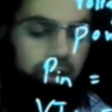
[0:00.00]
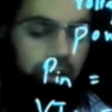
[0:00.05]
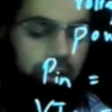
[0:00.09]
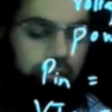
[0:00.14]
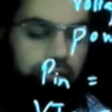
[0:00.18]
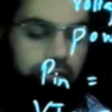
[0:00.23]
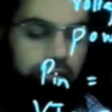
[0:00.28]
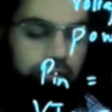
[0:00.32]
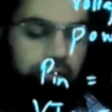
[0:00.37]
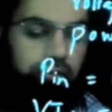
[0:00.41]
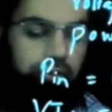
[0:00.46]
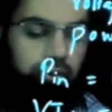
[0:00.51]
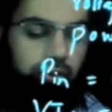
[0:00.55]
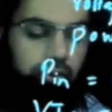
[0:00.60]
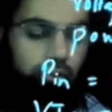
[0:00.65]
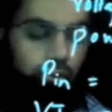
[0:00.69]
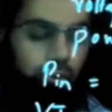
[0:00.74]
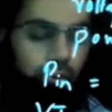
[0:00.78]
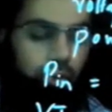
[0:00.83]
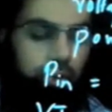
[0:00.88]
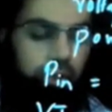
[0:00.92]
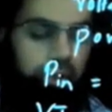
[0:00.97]
if your
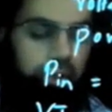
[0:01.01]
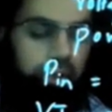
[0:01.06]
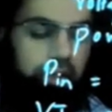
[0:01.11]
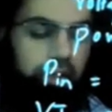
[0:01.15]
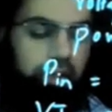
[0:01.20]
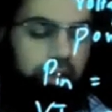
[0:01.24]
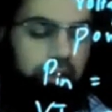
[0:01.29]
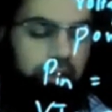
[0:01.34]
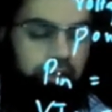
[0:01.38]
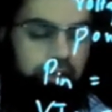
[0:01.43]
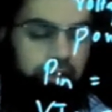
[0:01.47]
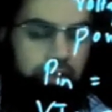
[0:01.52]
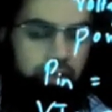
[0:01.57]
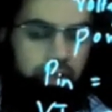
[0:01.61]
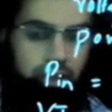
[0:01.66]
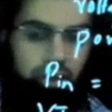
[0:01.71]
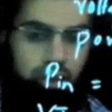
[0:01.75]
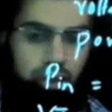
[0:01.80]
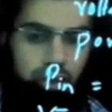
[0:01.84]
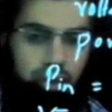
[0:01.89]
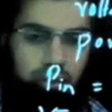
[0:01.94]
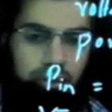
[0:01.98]
voltage
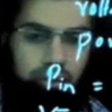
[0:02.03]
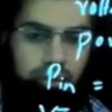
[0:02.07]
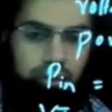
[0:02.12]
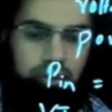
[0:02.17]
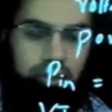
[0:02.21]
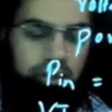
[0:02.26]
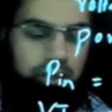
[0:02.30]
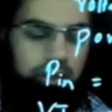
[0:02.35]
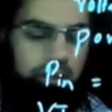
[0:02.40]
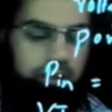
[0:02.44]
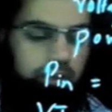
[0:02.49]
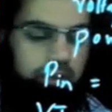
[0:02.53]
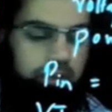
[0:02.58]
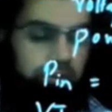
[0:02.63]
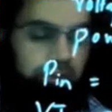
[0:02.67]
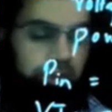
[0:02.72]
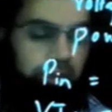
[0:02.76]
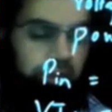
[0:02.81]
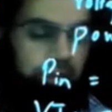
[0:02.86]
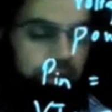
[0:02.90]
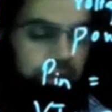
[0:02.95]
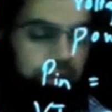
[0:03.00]
on the secondary
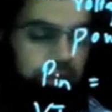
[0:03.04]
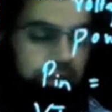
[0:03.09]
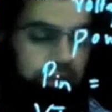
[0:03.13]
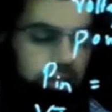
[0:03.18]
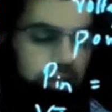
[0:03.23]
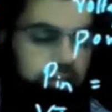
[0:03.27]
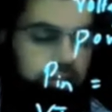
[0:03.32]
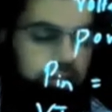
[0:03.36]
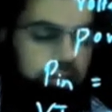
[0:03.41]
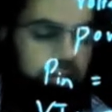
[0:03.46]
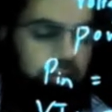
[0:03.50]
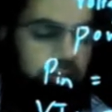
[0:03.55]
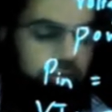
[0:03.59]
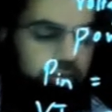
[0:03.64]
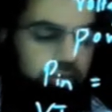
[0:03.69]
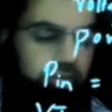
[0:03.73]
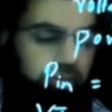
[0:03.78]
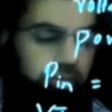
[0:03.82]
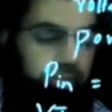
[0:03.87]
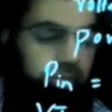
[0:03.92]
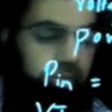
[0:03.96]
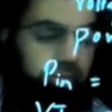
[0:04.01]
side is less than
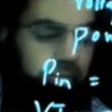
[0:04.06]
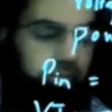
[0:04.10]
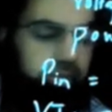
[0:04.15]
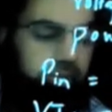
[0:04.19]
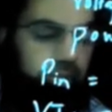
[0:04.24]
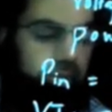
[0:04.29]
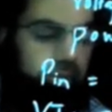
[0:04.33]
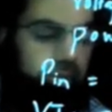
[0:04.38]
Vp,